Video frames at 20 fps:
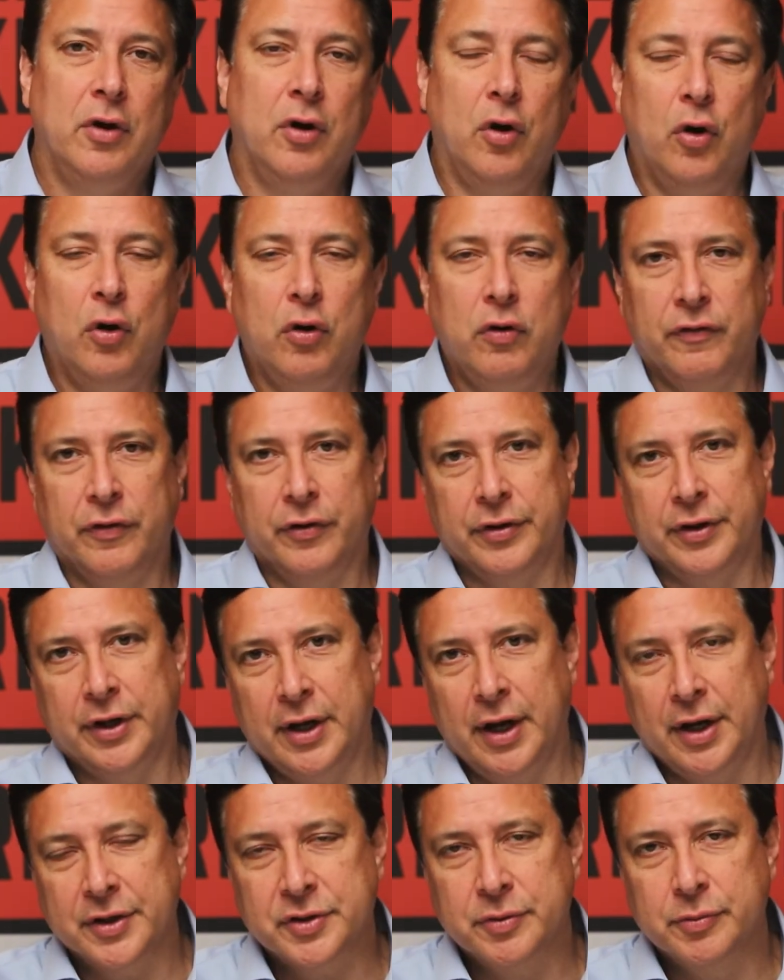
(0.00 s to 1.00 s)
over the
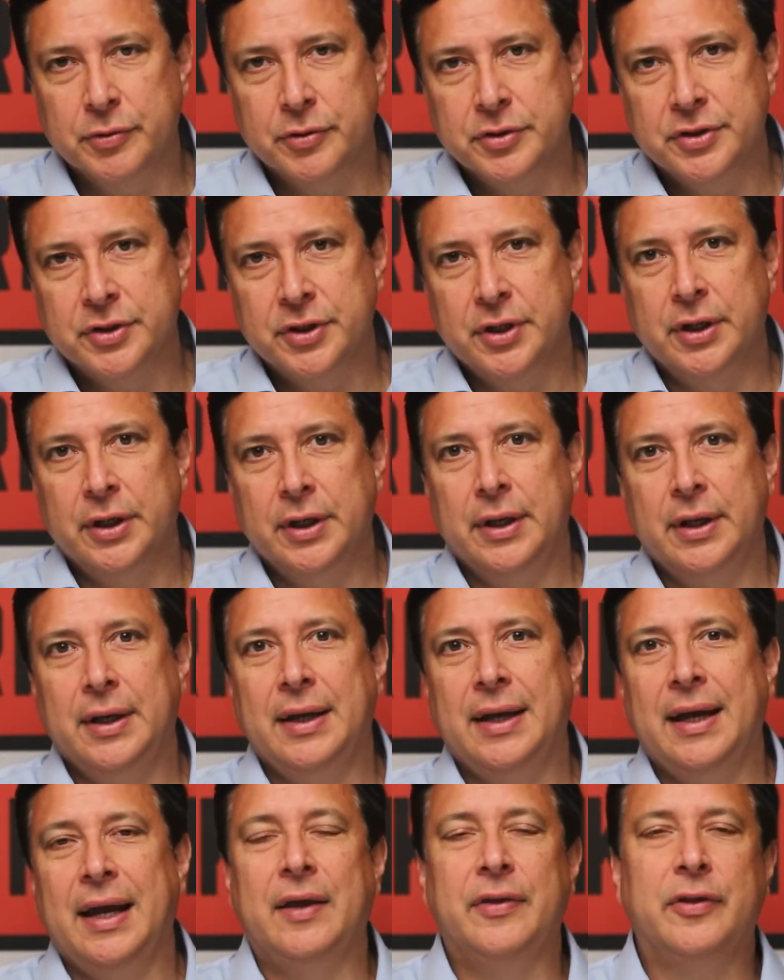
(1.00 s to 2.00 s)
customers
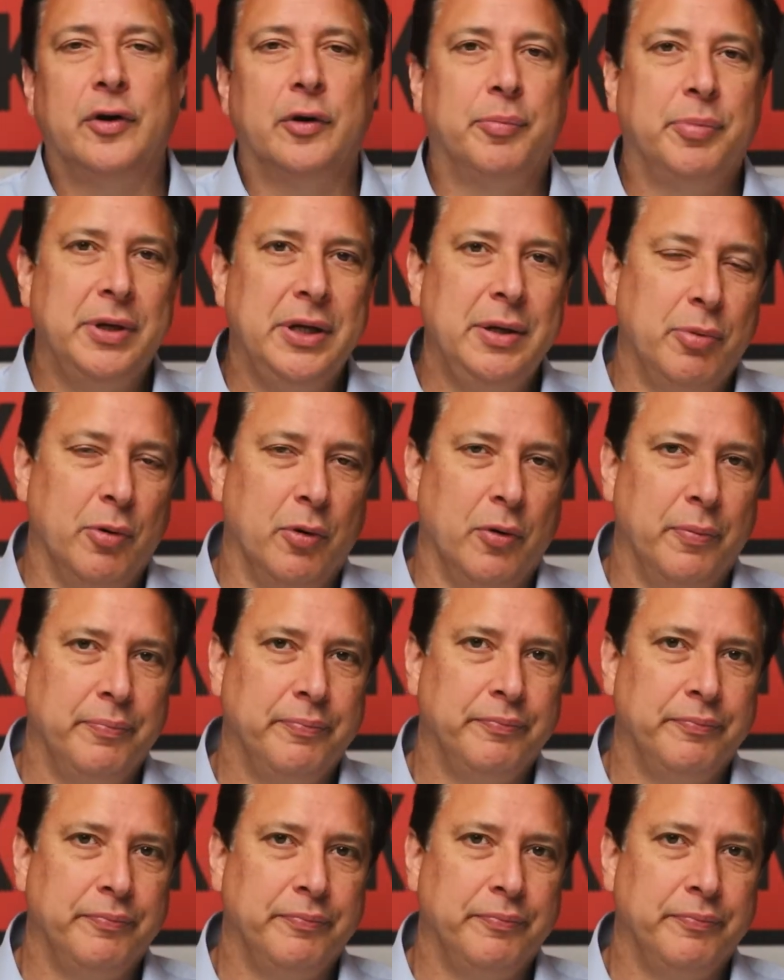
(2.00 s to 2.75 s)
and their people.